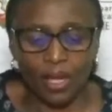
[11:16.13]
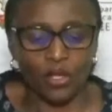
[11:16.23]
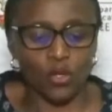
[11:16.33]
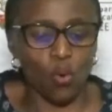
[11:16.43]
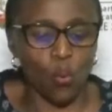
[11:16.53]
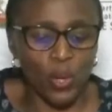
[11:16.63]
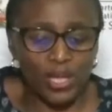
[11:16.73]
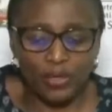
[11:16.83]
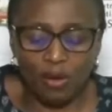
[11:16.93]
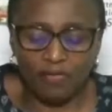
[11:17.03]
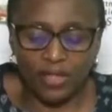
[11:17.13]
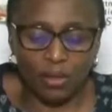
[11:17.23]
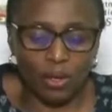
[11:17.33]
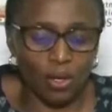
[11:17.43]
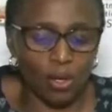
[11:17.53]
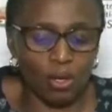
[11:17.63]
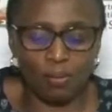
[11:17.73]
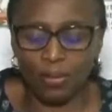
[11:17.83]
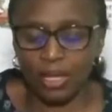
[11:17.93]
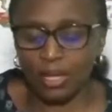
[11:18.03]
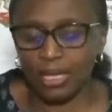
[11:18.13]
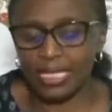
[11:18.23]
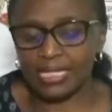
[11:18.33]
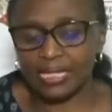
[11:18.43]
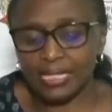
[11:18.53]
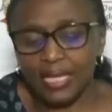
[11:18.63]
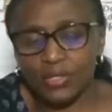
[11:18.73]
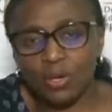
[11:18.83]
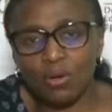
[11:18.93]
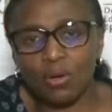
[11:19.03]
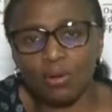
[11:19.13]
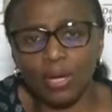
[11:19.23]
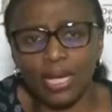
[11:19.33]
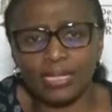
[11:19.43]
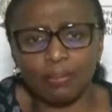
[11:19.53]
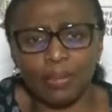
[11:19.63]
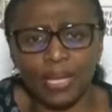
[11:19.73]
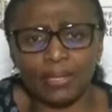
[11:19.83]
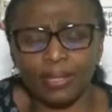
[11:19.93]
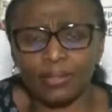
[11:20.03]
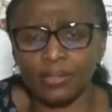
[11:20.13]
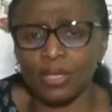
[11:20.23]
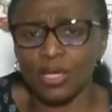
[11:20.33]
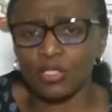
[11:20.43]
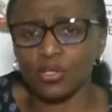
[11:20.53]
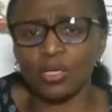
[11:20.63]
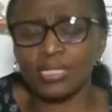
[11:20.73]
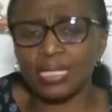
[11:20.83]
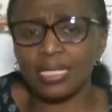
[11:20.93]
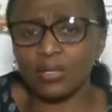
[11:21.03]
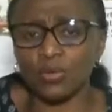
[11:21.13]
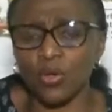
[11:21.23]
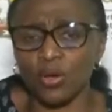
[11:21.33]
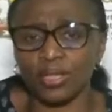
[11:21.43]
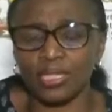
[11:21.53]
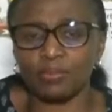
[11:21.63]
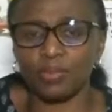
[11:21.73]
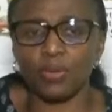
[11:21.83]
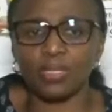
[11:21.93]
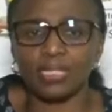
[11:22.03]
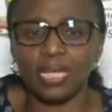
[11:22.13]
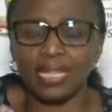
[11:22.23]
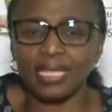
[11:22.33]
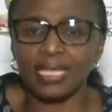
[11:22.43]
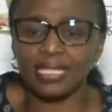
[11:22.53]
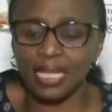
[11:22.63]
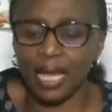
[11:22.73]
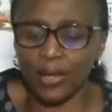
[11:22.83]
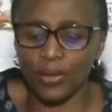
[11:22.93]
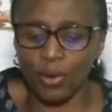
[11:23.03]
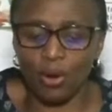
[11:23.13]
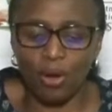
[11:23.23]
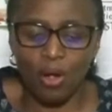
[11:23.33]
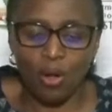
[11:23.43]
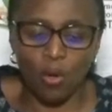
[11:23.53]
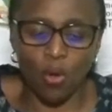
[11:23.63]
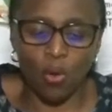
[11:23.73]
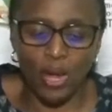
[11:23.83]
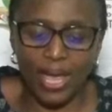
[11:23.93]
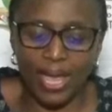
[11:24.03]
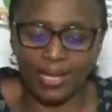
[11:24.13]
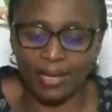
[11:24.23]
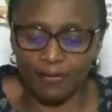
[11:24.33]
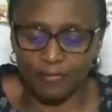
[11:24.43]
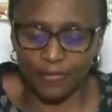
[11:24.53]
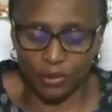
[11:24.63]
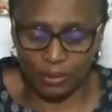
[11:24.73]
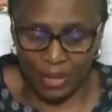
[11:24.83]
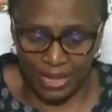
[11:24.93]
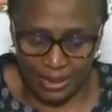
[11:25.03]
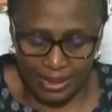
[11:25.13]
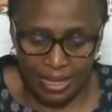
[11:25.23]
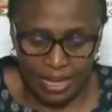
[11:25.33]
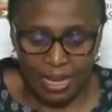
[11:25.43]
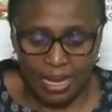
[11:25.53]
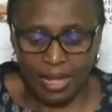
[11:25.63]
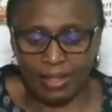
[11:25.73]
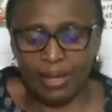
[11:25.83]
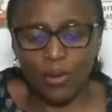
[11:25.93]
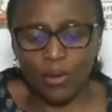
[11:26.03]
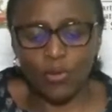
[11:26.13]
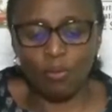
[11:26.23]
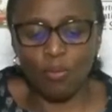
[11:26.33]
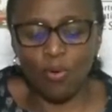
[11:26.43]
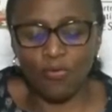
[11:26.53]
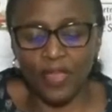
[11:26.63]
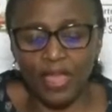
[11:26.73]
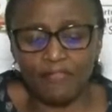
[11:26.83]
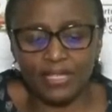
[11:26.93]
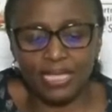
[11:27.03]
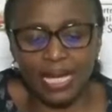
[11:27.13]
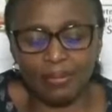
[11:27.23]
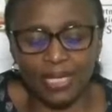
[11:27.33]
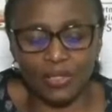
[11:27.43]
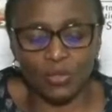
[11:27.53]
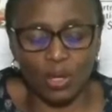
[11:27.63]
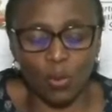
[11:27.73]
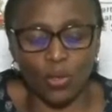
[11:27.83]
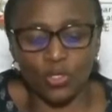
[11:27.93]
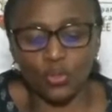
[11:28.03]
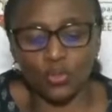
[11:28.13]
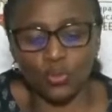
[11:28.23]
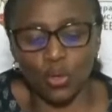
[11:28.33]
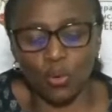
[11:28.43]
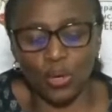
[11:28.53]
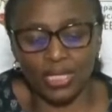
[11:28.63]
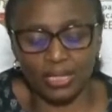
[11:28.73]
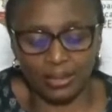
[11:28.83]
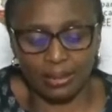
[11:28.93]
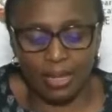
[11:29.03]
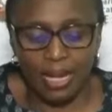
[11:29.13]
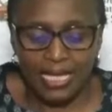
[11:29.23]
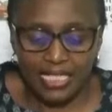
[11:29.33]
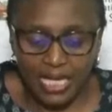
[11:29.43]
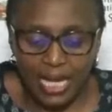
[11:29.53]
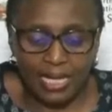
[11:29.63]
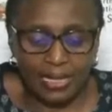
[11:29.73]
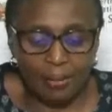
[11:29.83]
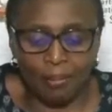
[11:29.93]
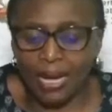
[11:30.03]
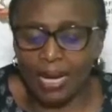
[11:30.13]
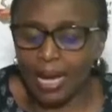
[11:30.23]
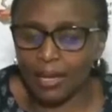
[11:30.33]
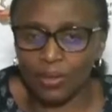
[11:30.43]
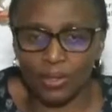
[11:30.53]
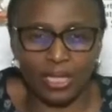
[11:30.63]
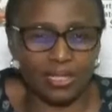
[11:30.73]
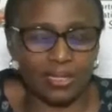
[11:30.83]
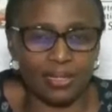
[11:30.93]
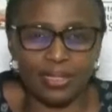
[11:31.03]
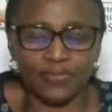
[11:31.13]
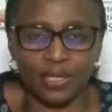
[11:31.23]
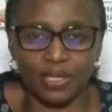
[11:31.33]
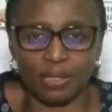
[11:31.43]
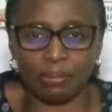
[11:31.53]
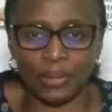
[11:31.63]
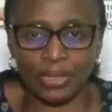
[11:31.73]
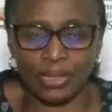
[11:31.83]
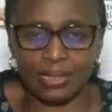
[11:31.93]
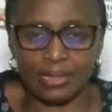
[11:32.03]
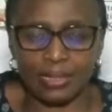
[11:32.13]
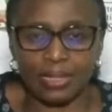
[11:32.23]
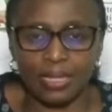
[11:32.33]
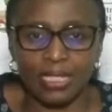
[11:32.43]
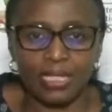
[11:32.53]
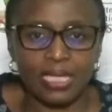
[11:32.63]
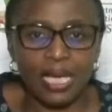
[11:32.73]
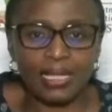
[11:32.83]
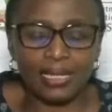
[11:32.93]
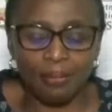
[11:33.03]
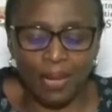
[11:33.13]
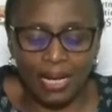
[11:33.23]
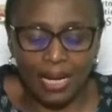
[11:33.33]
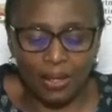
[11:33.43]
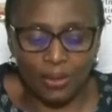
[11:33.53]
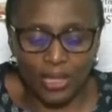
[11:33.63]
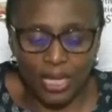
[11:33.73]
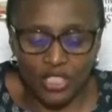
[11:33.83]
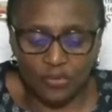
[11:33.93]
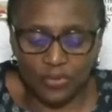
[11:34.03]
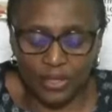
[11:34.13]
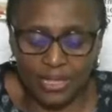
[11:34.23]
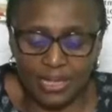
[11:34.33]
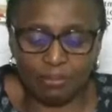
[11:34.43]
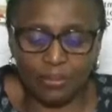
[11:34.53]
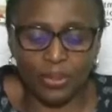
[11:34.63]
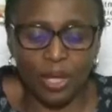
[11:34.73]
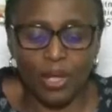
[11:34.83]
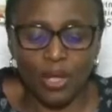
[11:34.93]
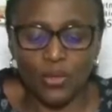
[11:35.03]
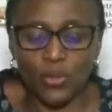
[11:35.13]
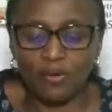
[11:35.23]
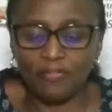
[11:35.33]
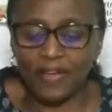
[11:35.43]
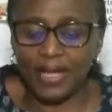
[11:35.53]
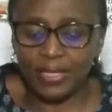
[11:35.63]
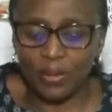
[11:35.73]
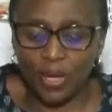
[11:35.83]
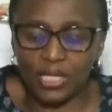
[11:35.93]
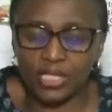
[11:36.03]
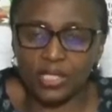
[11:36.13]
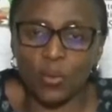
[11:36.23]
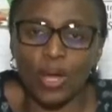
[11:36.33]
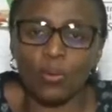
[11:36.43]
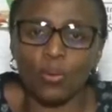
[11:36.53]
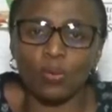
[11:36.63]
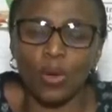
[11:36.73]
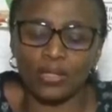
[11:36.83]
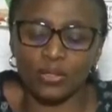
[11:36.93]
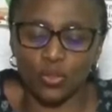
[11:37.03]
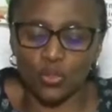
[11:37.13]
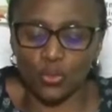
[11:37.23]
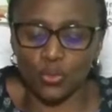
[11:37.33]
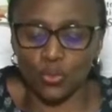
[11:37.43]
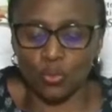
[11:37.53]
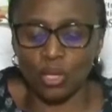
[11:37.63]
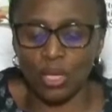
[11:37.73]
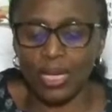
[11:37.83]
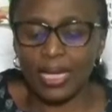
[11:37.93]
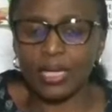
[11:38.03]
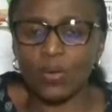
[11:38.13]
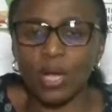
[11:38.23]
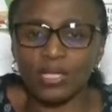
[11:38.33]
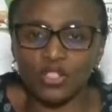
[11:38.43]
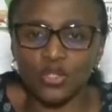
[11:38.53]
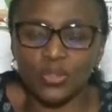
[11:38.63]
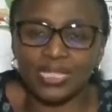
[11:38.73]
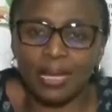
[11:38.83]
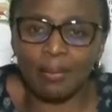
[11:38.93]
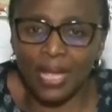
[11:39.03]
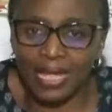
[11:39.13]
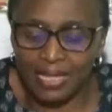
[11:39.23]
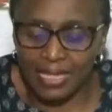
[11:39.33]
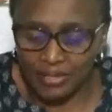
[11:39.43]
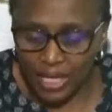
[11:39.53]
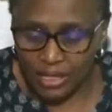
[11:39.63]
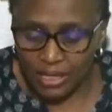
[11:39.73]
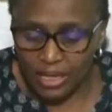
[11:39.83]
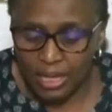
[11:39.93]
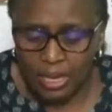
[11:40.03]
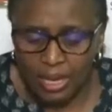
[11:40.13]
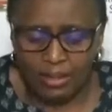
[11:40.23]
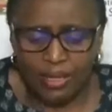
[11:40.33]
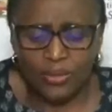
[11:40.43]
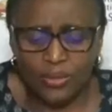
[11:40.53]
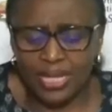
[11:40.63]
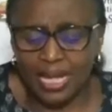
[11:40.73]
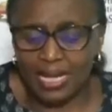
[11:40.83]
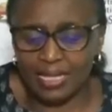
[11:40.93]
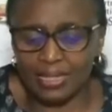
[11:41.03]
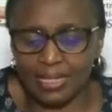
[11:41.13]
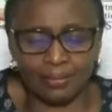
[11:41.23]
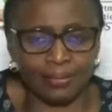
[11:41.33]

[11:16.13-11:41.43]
your width of the column, insert your logo as a background. Don't ignore this because these are your low-hanging fruit marks. And then now you move, every time that you are going to do your question, check the mark allocation. This is very important. Check the mark allocation. For example, you will find a question where we want you to do equals to sum and the range. And then you realize that